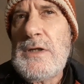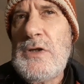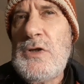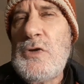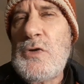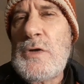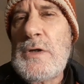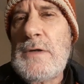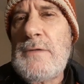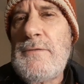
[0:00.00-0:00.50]

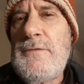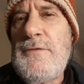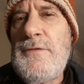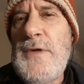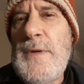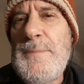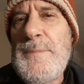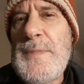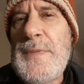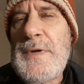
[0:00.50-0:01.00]
you can
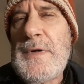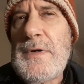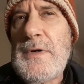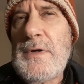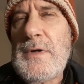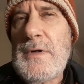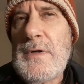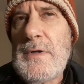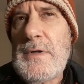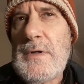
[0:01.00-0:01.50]
flip
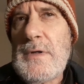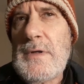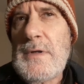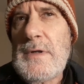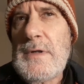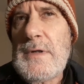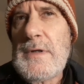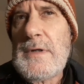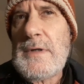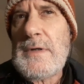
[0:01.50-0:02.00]

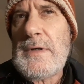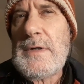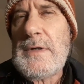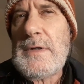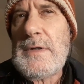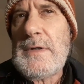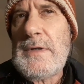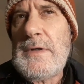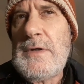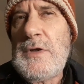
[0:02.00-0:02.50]

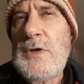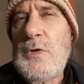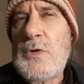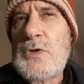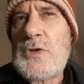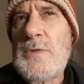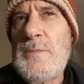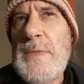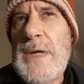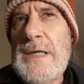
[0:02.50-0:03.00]
the
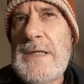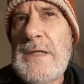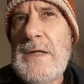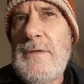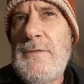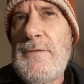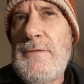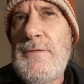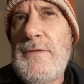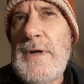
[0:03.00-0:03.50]

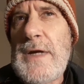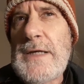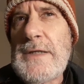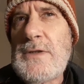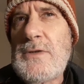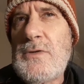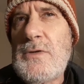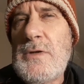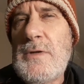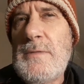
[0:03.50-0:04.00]
automatic
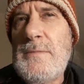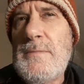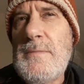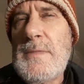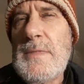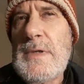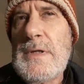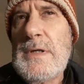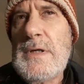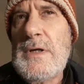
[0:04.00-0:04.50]
flight
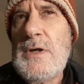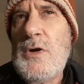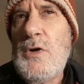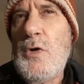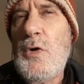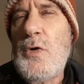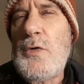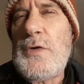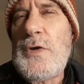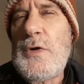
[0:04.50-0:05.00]

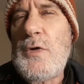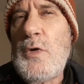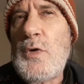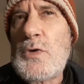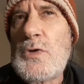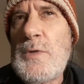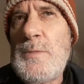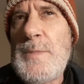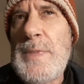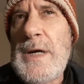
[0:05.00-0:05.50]
or the
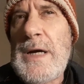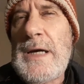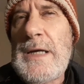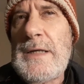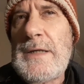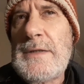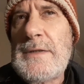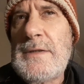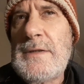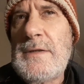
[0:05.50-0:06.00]

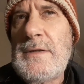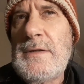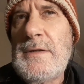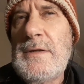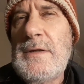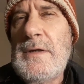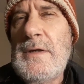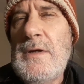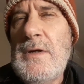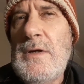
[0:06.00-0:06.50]
autopilot
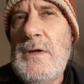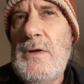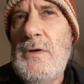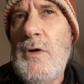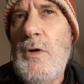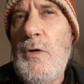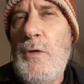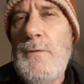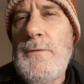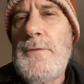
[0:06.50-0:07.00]

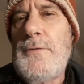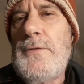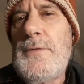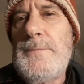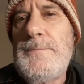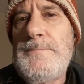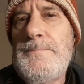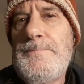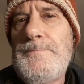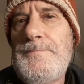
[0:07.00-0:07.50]

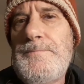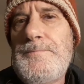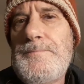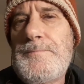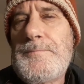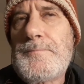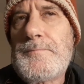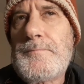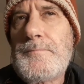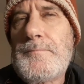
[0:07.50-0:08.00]
off.
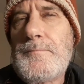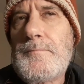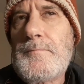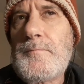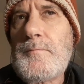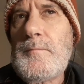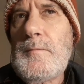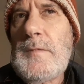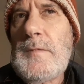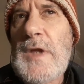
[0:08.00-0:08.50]

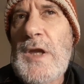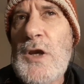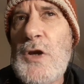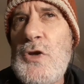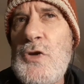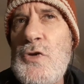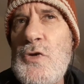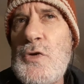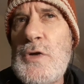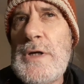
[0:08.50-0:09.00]

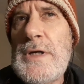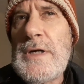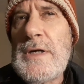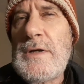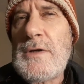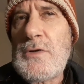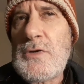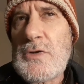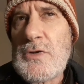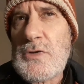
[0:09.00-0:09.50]
You
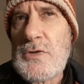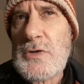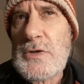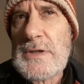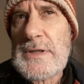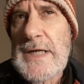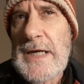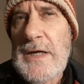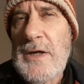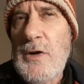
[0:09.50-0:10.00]
can
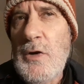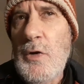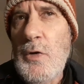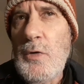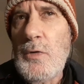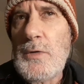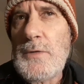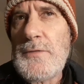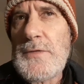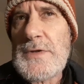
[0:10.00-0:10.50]
take
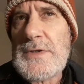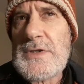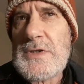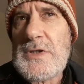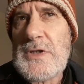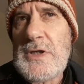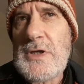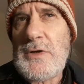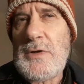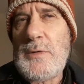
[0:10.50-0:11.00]
hold of the
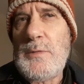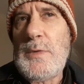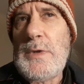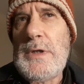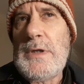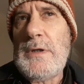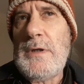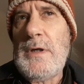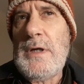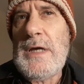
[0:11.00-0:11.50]
steering
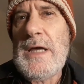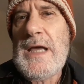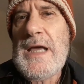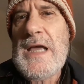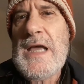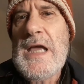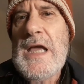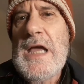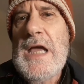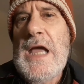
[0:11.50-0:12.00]
wheel
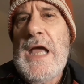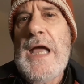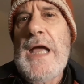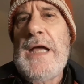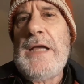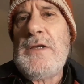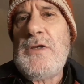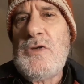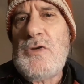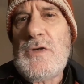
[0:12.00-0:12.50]

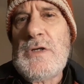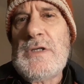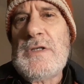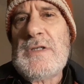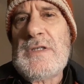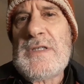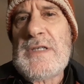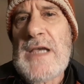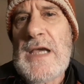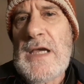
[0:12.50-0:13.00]
and you
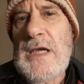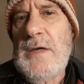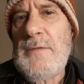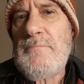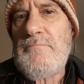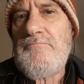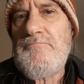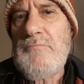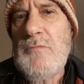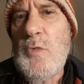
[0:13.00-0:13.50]
can
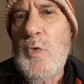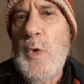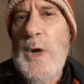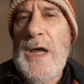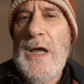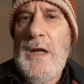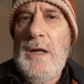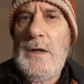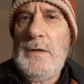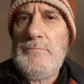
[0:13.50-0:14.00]
say,
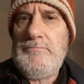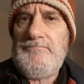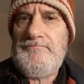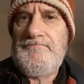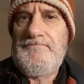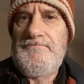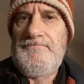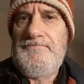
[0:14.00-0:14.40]
well,